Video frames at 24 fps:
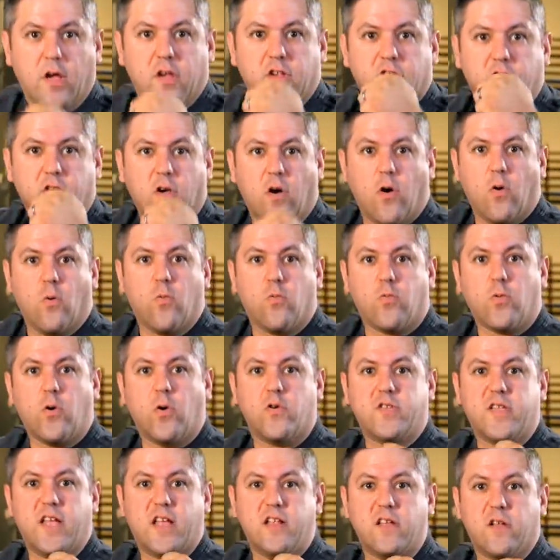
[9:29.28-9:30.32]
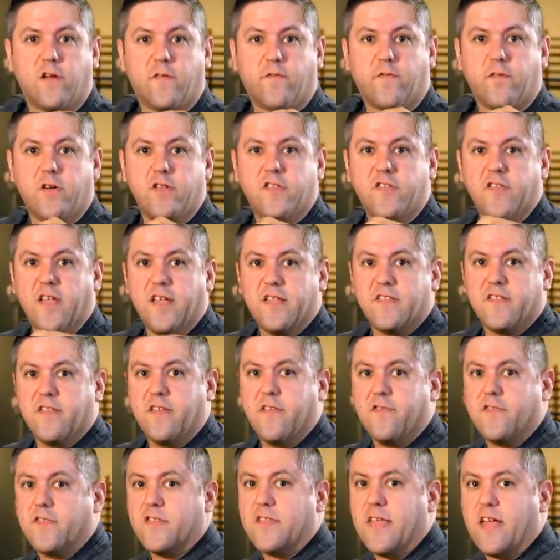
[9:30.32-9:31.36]
So rotating our front stance
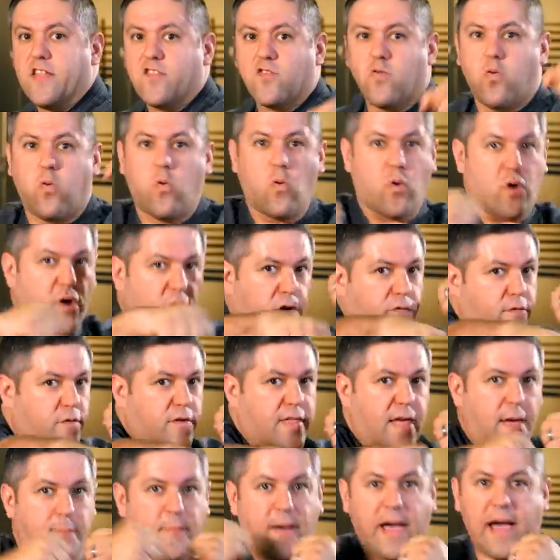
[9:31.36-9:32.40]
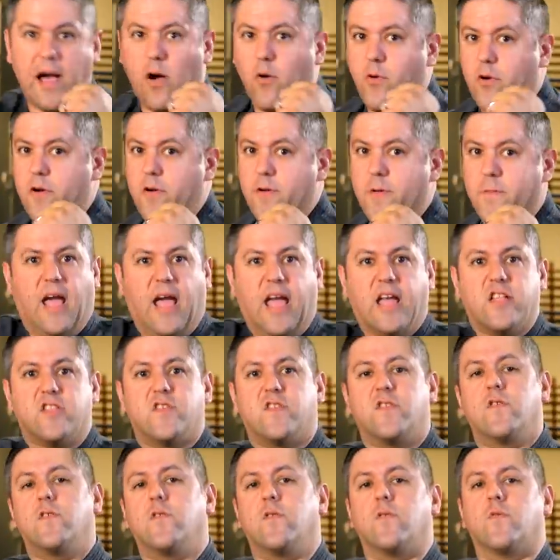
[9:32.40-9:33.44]
gives us that torque for that power. And
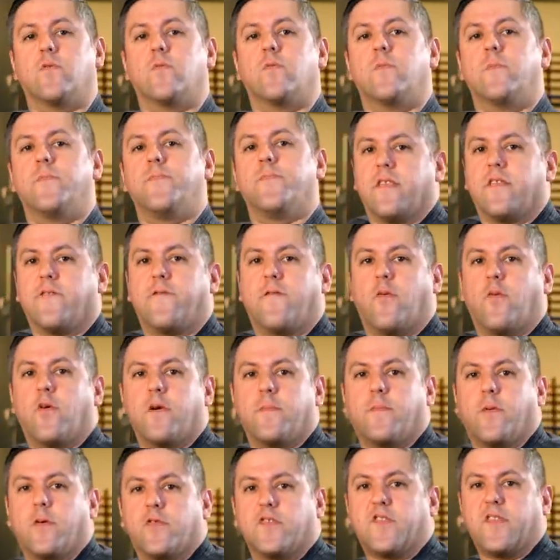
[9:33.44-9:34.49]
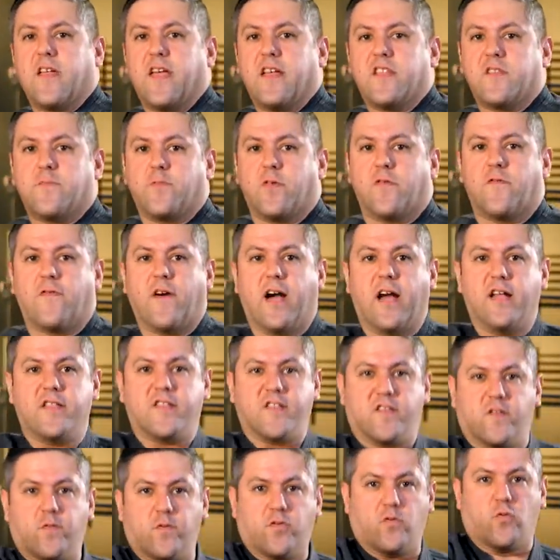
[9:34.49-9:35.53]
two, the forward bow stance
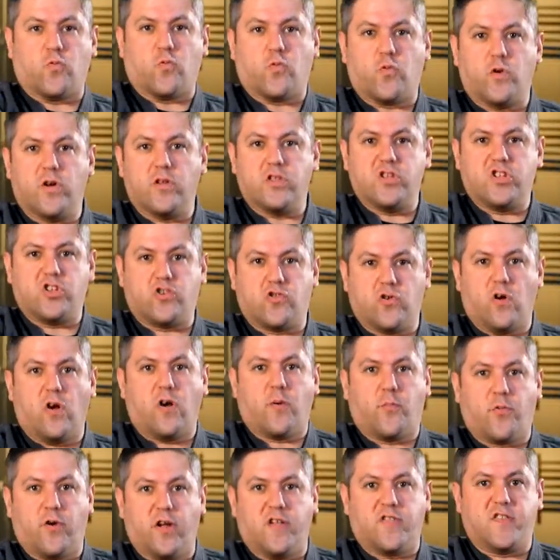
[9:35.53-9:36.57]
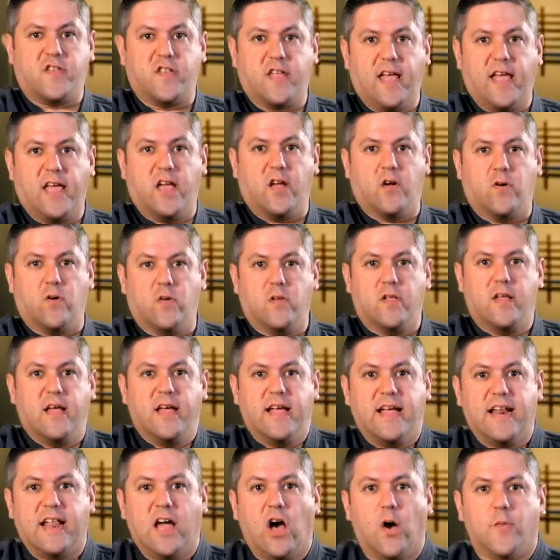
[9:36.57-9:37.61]
provides us with a really strong bracing angle.
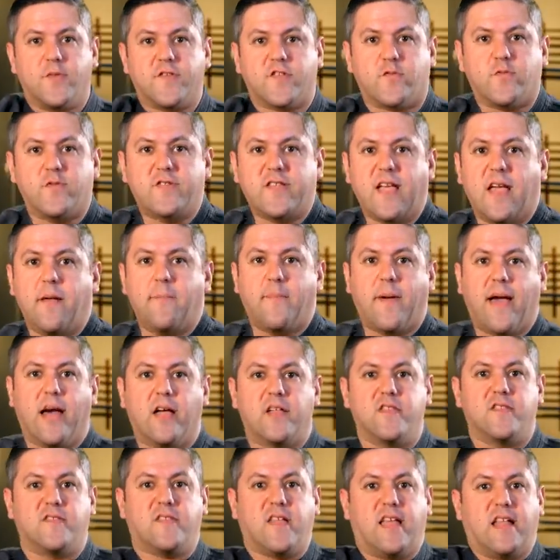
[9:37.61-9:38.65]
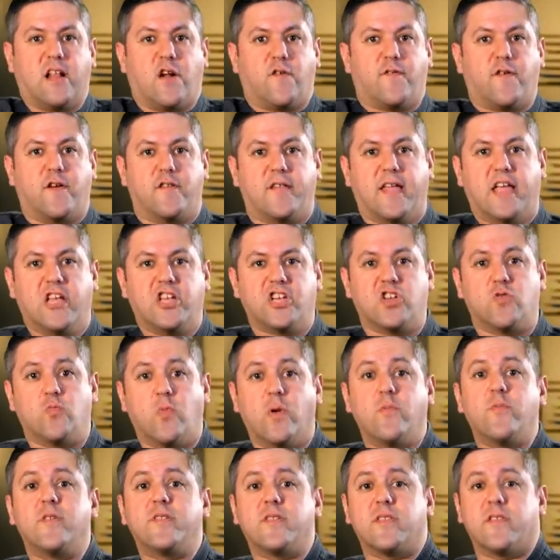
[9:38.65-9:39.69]
It helps us retain balance in our foundation
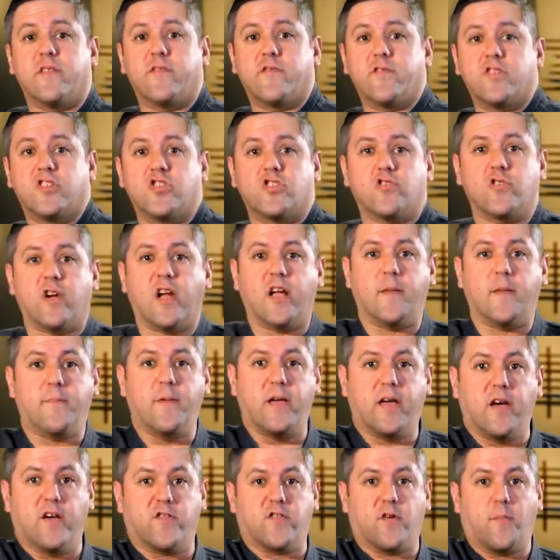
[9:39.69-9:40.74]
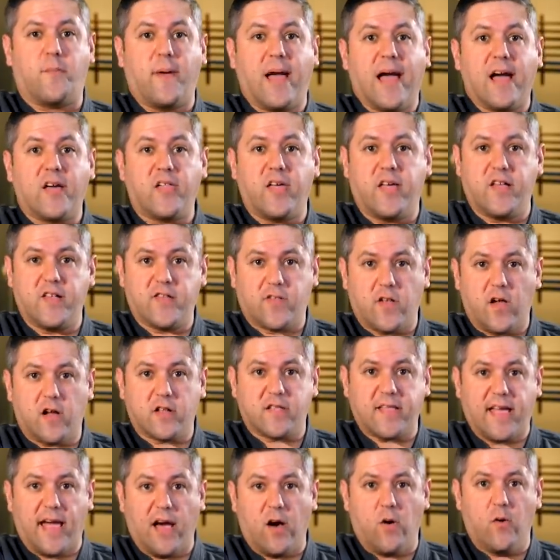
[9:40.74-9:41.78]
when we deliver the strike because our back leg is
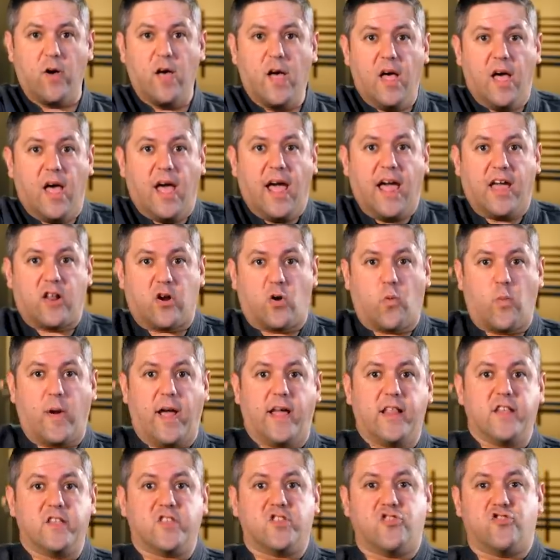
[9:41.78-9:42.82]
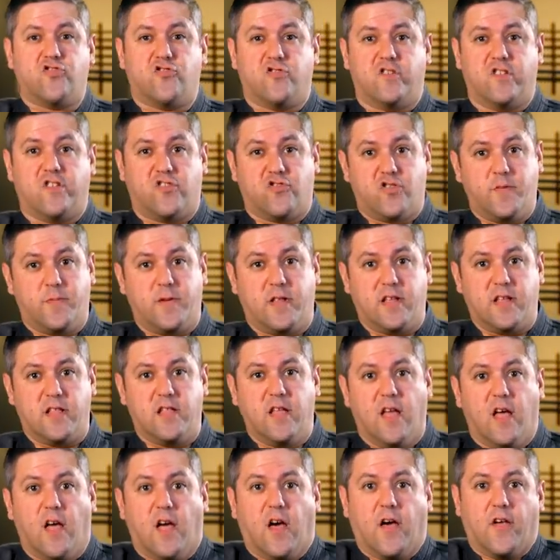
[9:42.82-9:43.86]
locked out and our weight is
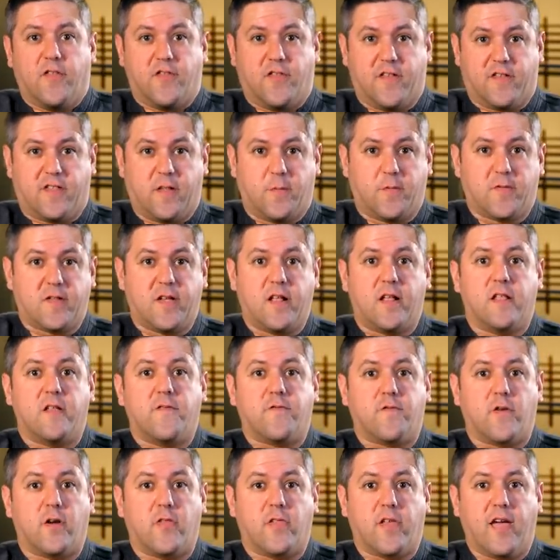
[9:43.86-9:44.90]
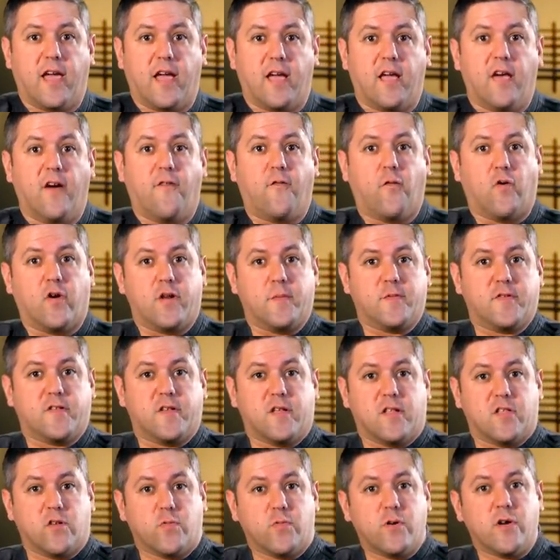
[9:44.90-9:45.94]
distributed 60% on the front leg,
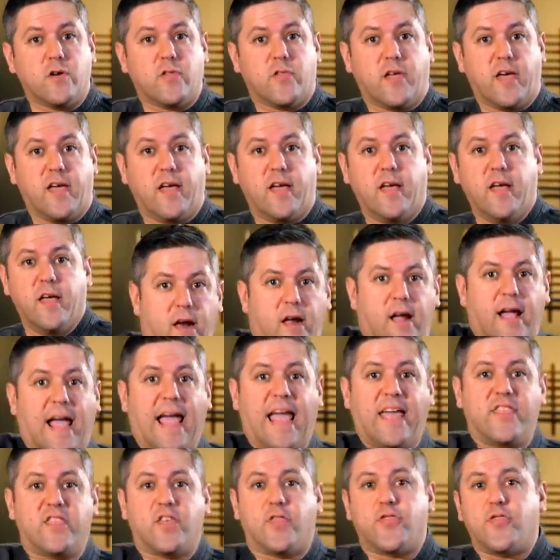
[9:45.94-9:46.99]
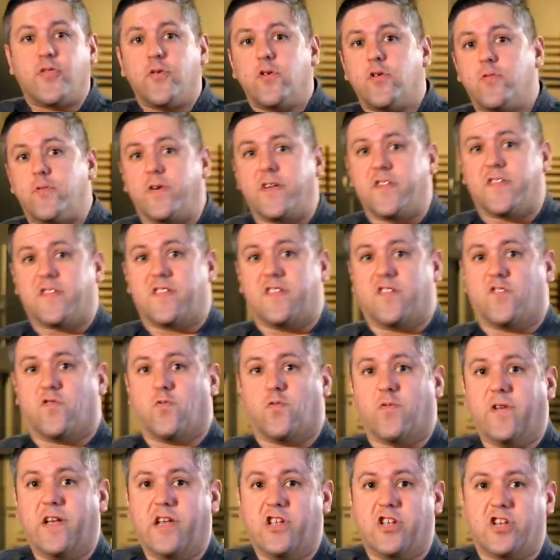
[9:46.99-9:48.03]
40% on the rear leg. And the third reason is
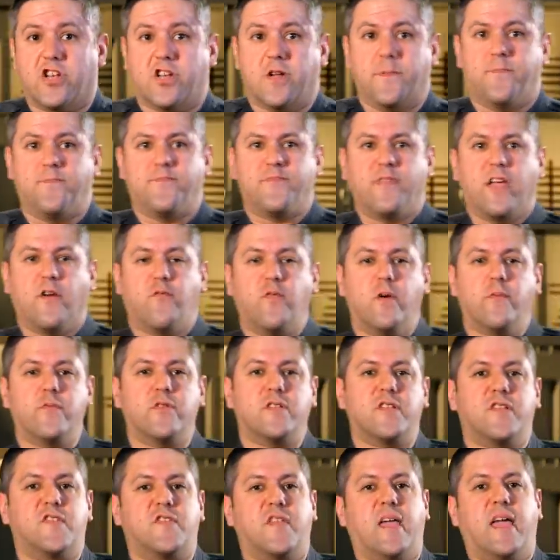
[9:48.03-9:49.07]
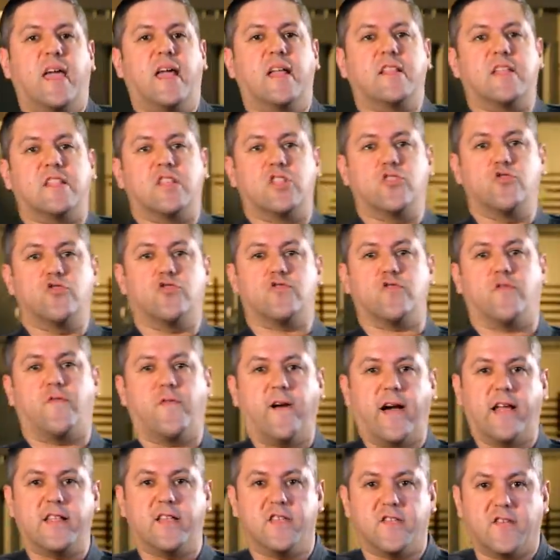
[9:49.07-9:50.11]
reach. If we were to stand in a neutral
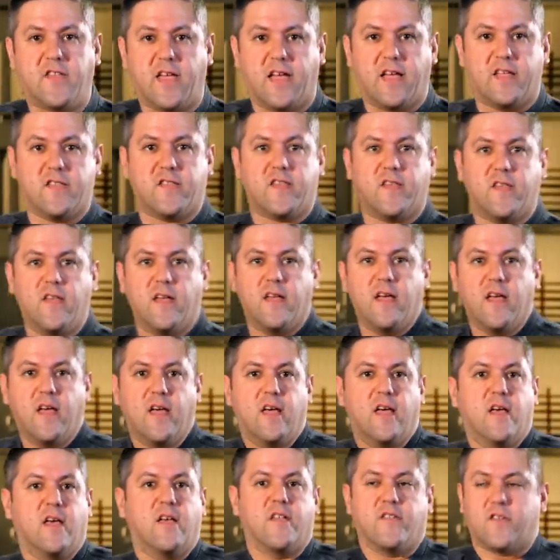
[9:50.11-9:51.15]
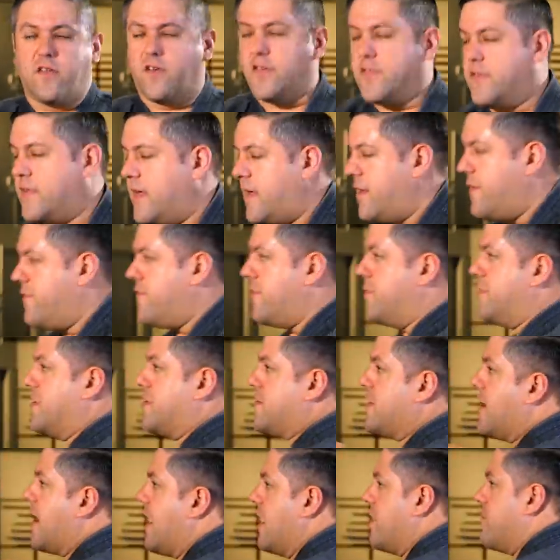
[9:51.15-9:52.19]
fighting stance, so say from the
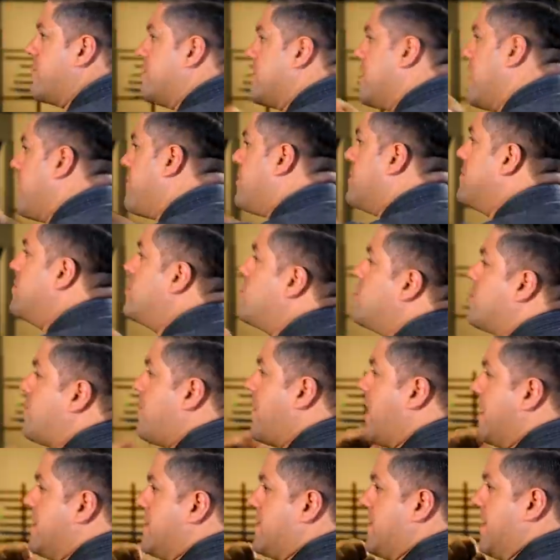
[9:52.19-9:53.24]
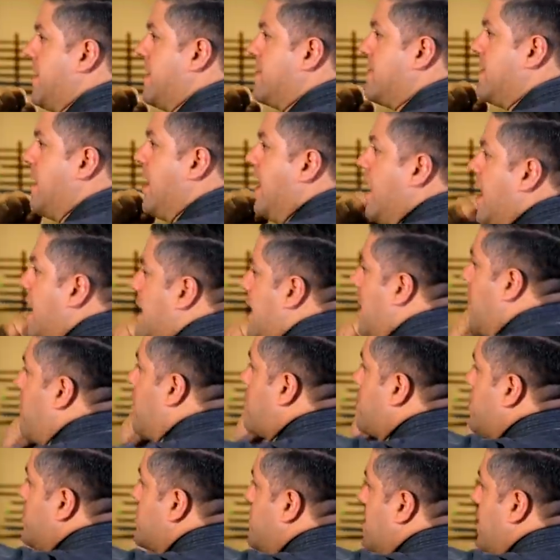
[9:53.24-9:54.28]
side, if you stand from neutral fighting stance and I
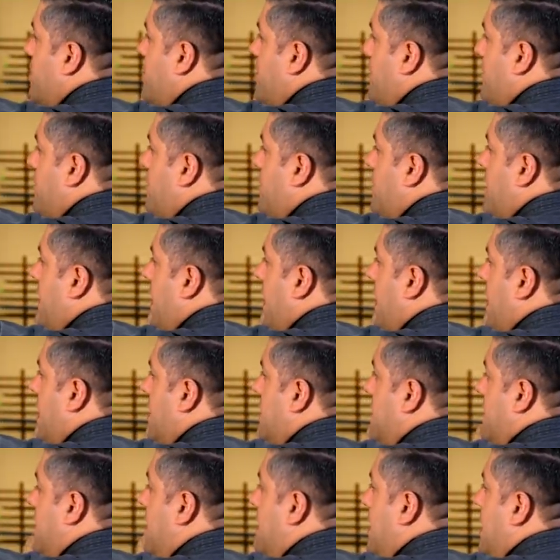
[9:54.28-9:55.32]
want to reach out with my front hand,